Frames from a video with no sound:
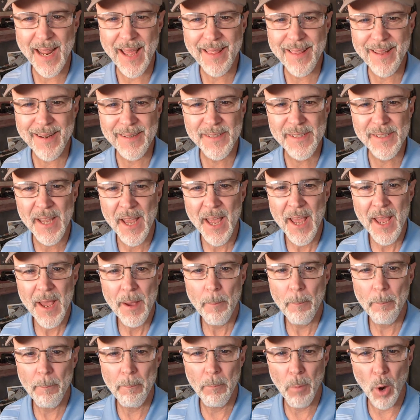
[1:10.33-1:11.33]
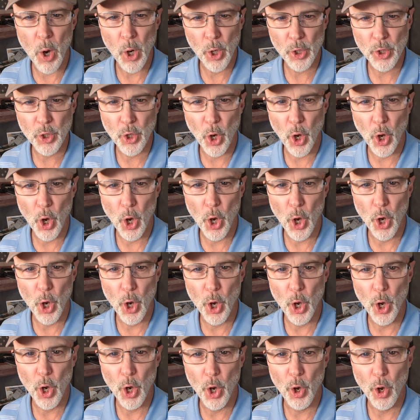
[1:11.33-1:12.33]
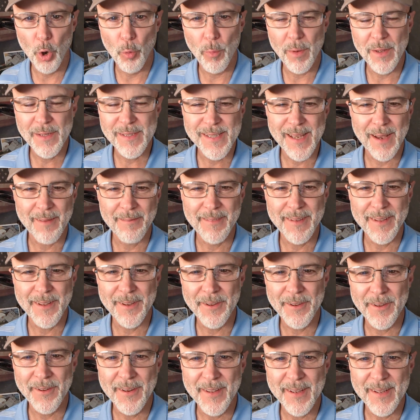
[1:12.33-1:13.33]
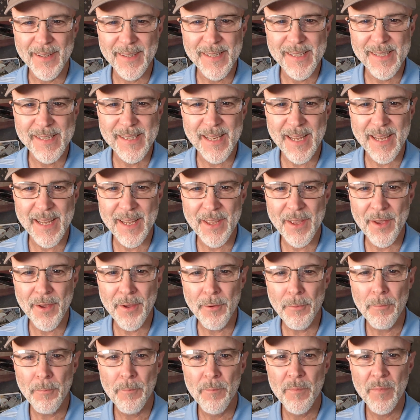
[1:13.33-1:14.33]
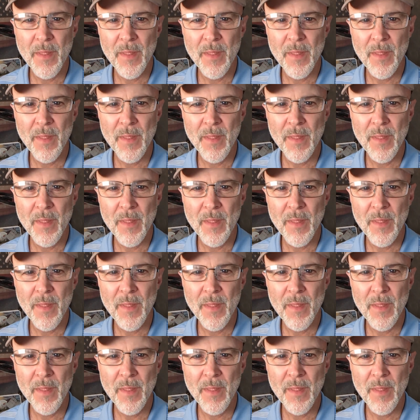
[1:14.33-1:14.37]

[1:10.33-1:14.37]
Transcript: There's Marco. What's up, dude? Good to see you.